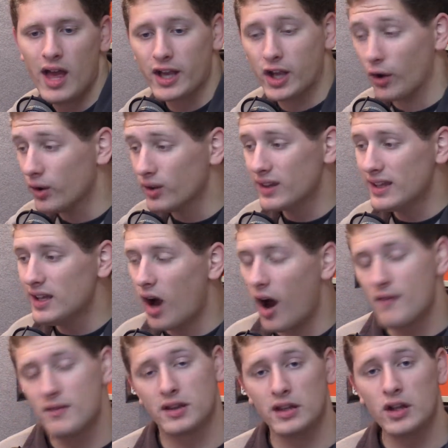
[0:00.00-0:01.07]
Currently,
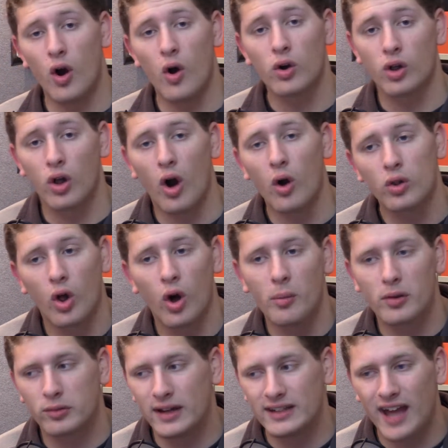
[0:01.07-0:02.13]
obviously,
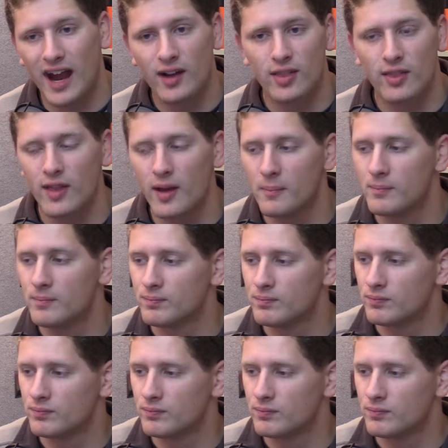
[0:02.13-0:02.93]
Oklahoma's ranked higher than them.